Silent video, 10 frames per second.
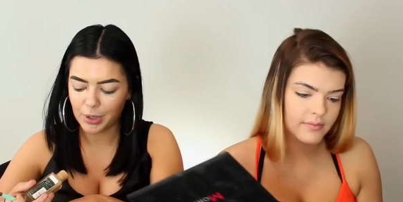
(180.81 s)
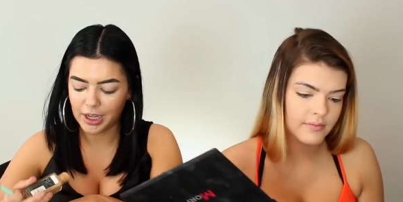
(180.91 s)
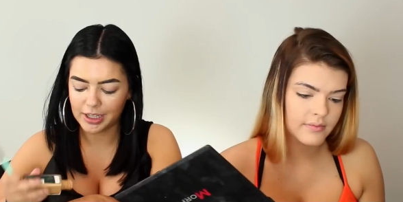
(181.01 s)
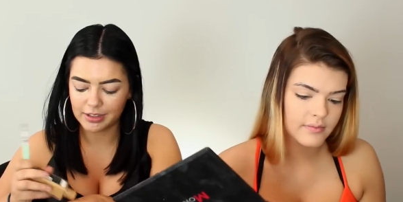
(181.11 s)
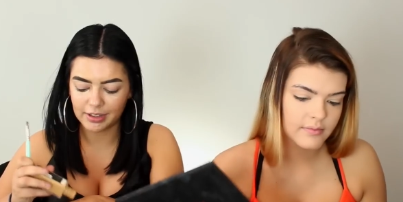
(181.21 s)

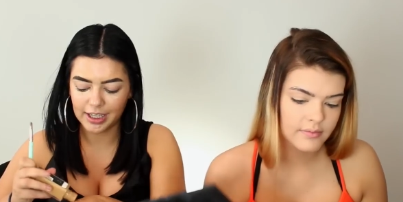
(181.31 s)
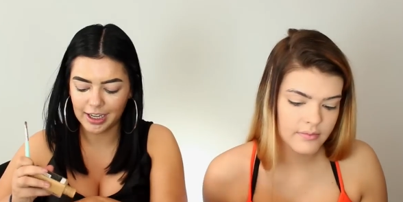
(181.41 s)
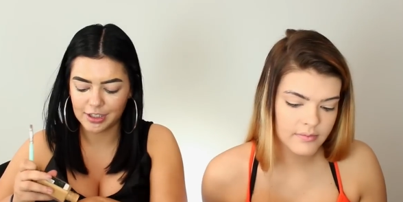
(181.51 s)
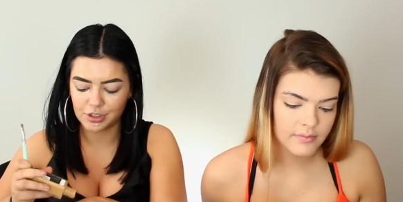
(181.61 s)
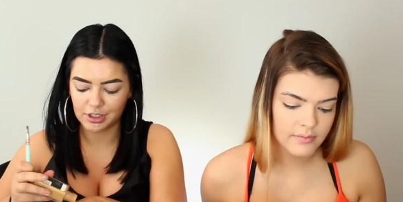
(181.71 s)
Speaker 1: but like
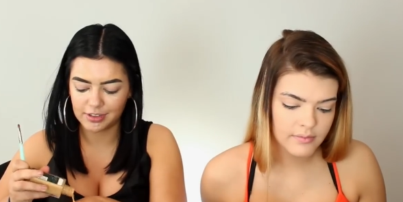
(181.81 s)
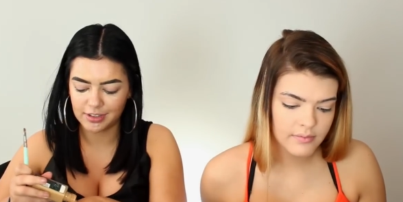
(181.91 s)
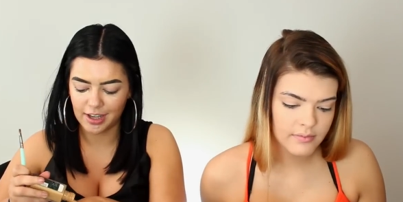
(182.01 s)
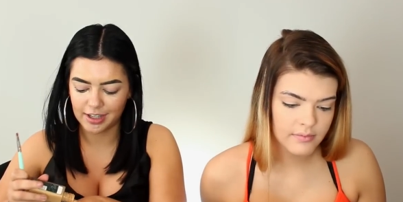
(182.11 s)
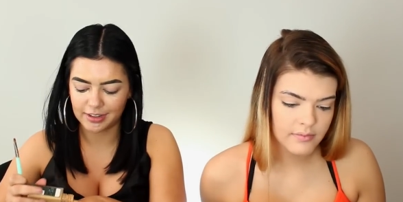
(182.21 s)
I
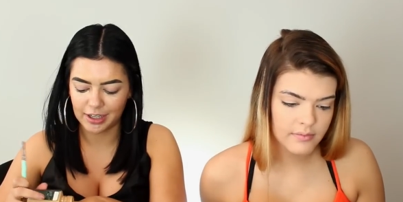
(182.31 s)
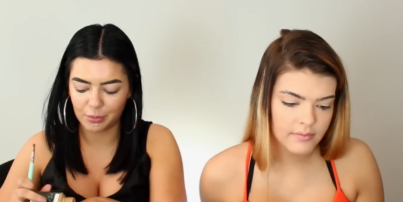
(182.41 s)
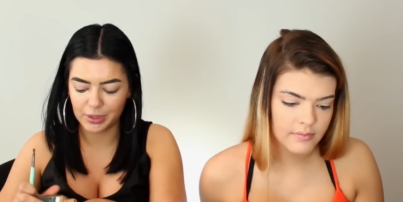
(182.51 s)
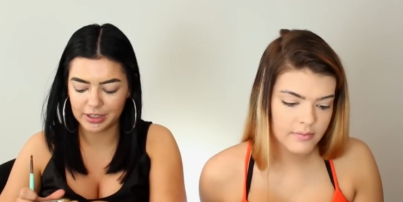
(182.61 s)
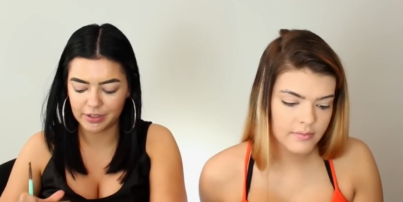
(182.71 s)
just said,
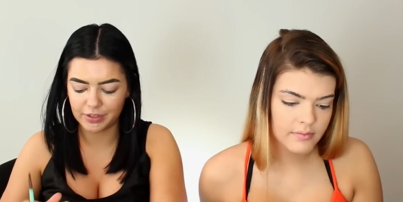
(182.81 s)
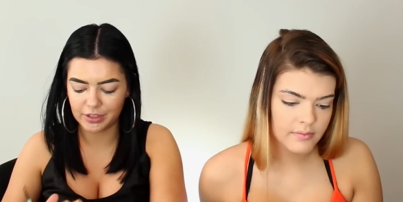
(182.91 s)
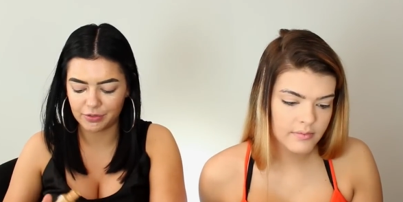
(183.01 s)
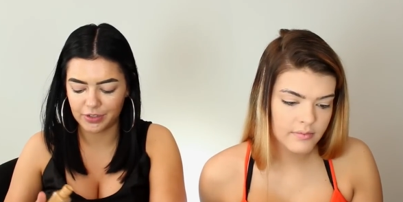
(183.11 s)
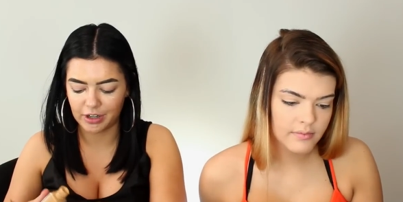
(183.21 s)
like we live
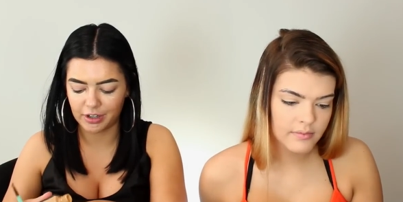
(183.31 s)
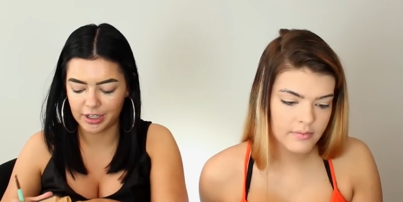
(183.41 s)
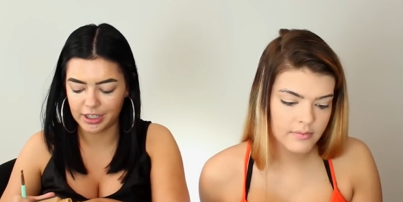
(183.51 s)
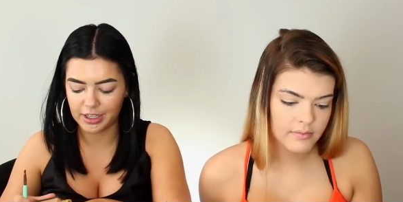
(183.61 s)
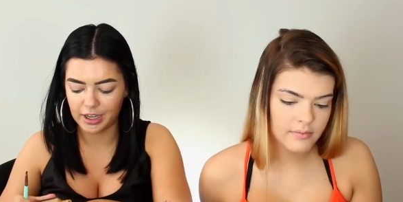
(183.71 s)
in a
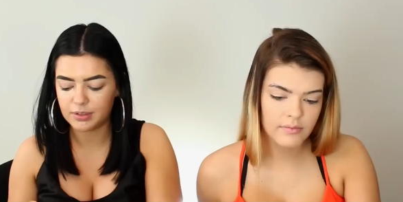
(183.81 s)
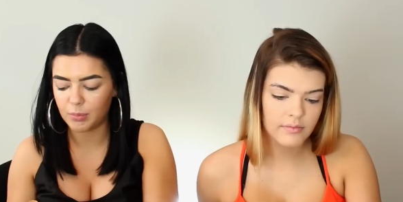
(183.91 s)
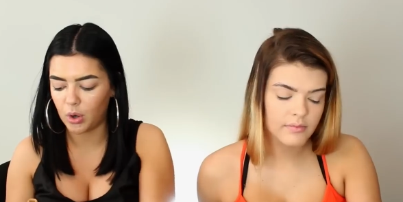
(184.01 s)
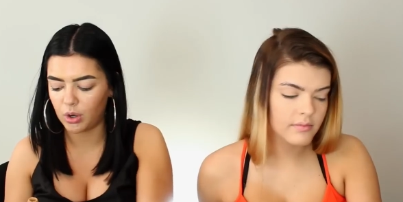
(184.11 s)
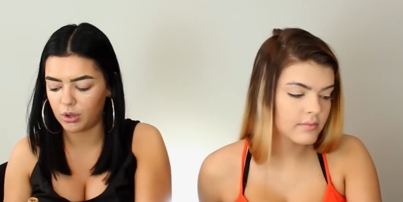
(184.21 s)
very
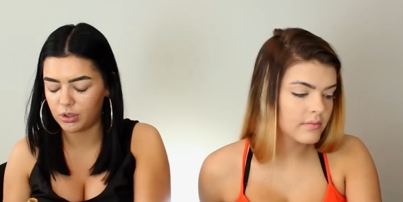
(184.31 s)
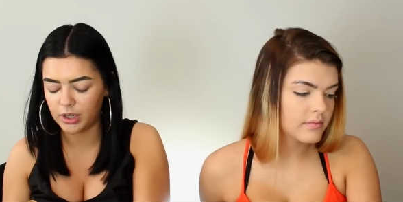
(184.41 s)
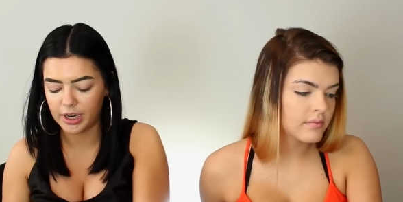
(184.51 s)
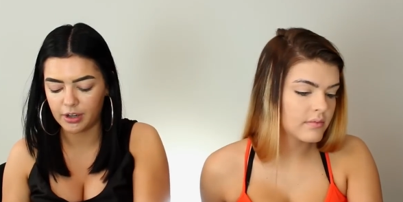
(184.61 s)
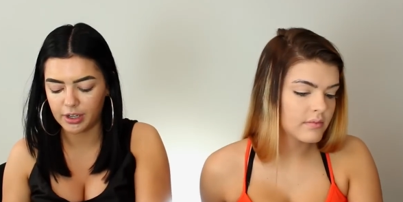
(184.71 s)
small
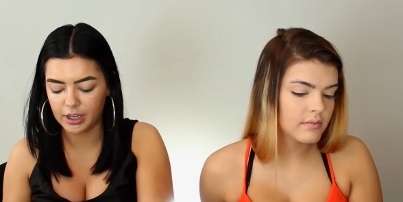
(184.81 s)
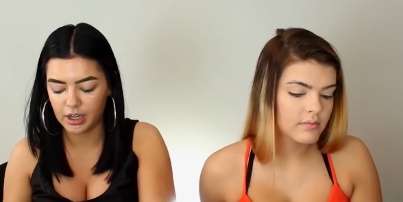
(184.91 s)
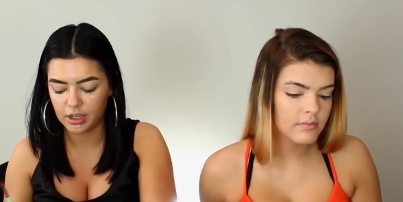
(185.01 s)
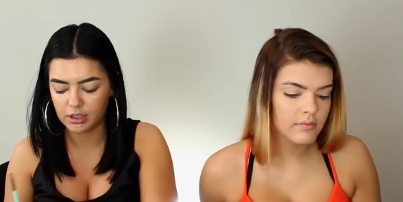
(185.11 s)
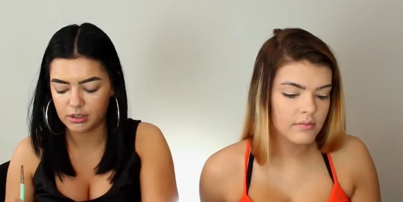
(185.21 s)

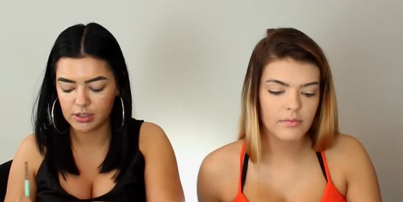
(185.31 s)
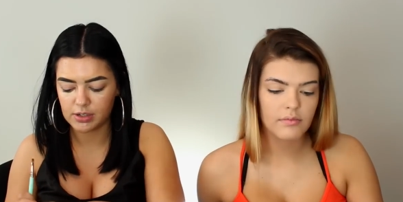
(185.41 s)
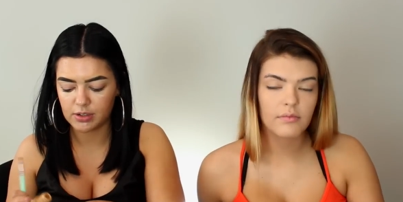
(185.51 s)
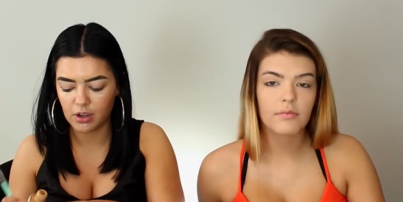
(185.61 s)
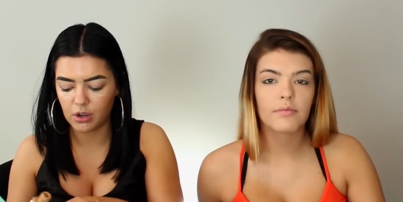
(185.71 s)
area. And
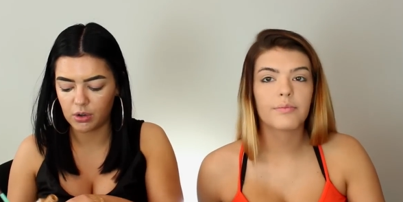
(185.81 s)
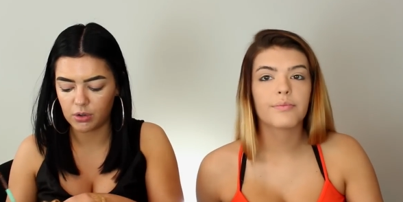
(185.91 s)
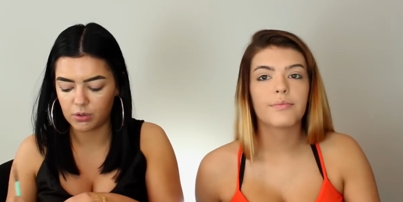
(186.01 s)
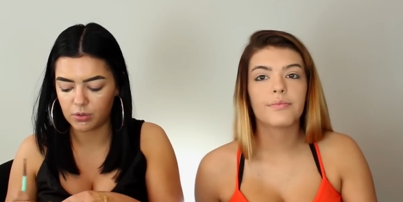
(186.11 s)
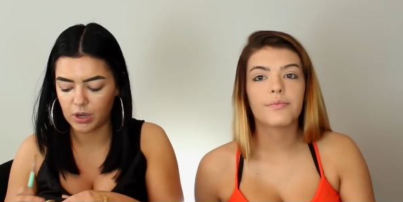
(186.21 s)

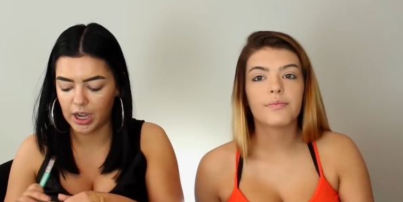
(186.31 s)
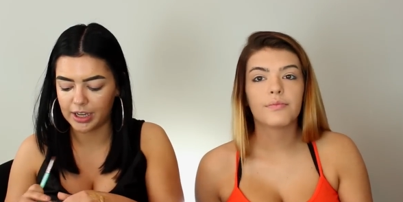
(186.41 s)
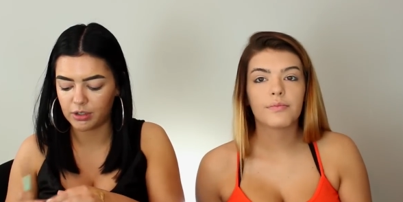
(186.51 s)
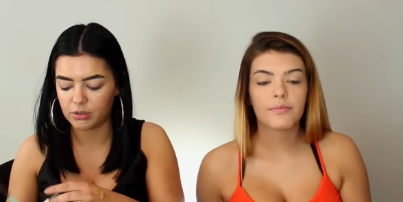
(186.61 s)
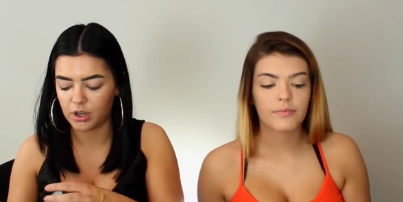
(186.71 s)
so
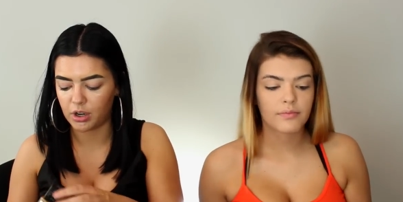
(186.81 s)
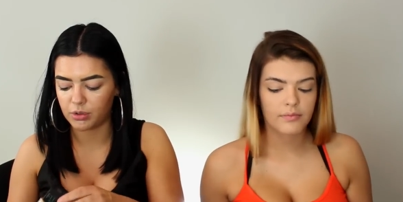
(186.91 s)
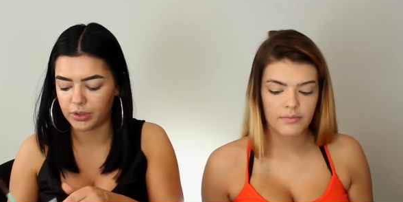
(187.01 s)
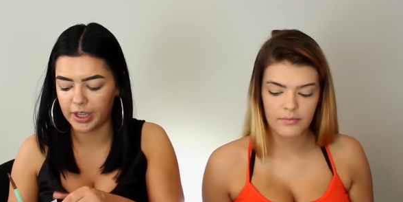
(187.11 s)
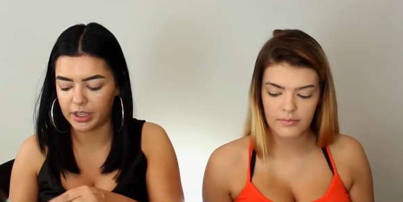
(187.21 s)
I don't
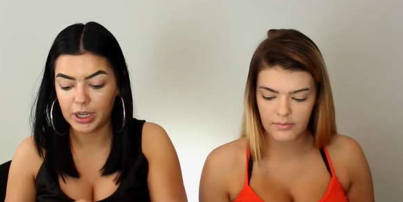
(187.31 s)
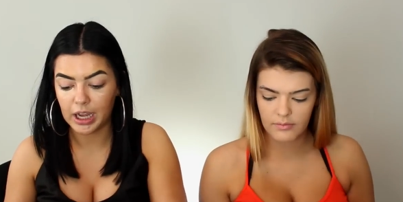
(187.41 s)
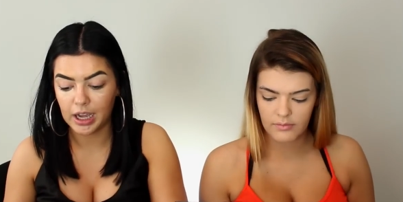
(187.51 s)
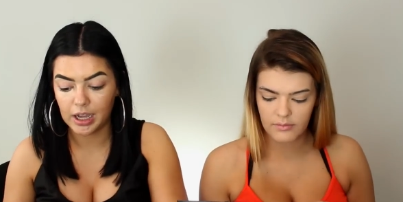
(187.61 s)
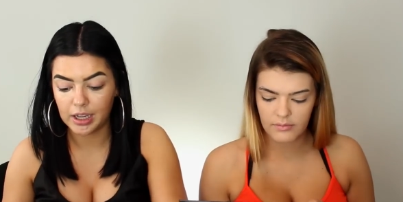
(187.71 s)
know, like when
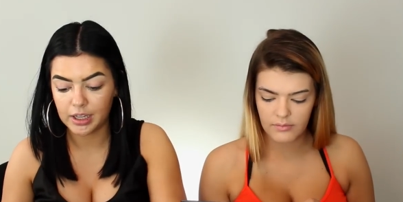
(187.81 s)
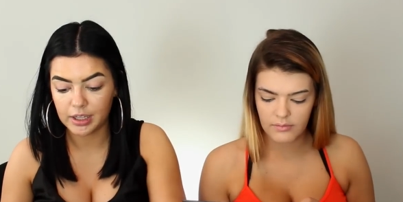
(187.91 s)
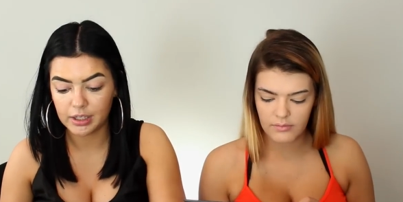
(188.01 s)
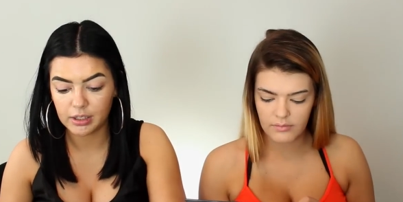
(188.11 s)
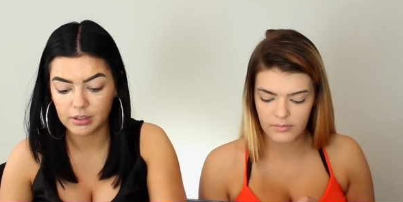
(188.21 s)

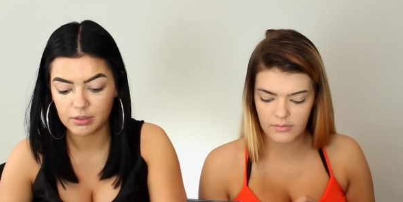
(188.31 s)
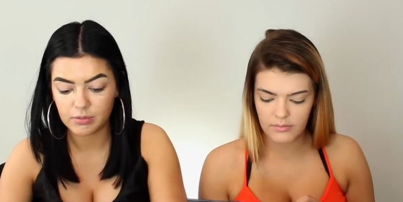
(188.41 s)
I...